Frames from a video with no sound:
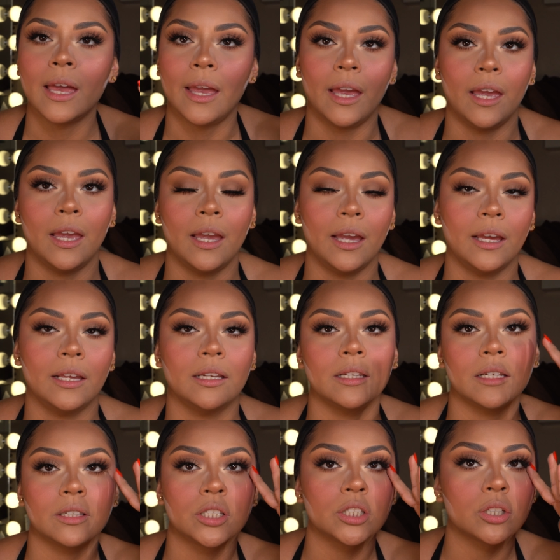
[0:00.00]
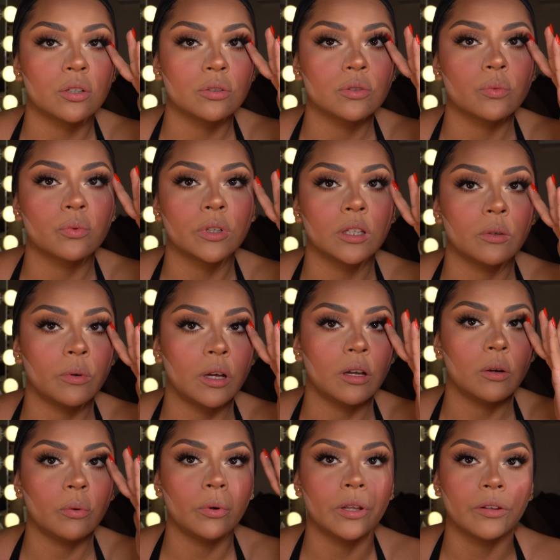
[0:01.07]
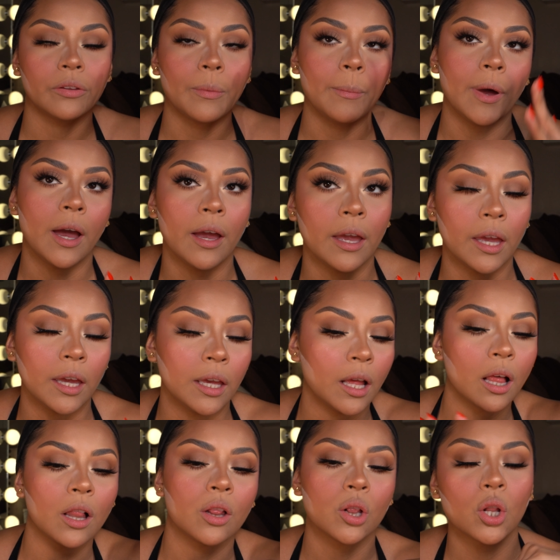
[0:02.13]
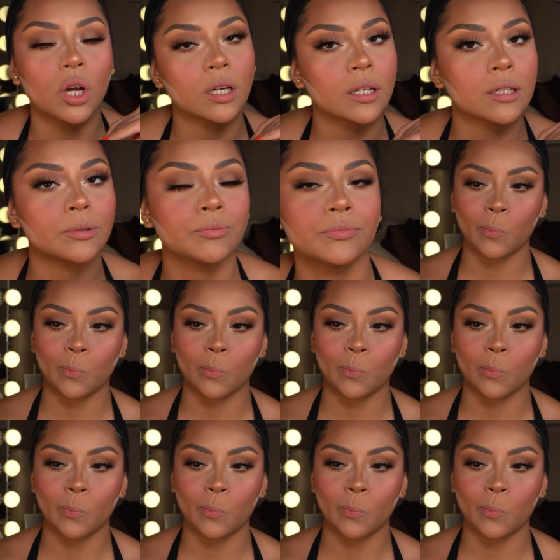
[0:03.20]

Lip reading: and it just goes really well with my look.